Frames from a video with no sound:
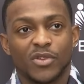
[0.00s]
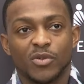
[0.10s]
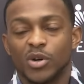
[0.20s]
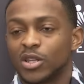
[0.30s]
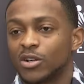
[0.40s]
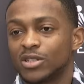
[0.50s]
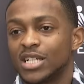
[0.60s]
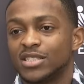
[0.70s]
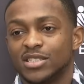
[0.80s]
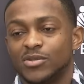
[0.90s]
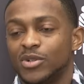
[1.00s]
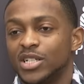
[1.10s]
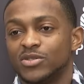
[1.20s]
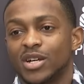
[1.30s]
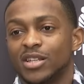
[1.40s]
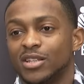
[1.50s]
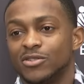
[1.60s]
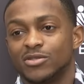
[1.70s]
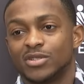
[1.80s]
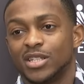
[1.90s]
you want to learn lessons in wins rather than
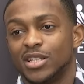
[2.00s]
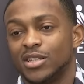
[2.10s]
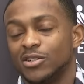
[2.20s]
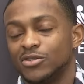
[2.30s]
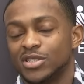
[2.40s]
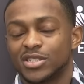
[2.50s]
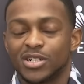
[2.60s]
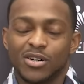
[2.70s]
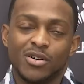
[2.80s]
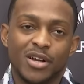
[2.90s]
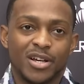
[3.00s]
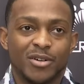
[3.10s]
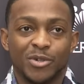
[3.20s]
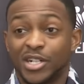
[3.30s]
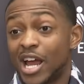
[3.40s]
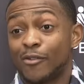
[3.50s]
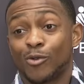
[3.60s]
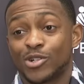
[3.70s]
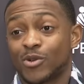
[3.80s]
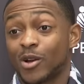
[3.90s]
losing than, than losing. So we could have a
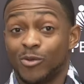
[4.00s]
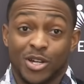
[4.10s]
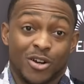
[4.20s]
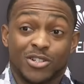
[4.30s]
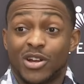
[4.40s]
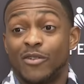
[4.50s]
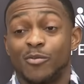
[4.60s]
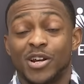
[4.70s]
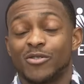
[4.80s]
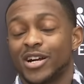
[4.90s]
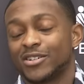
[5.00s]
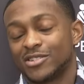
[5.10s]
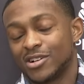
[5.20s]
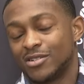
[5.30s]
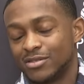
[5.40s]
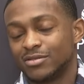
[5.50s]
worse record. We could also have a better record. So.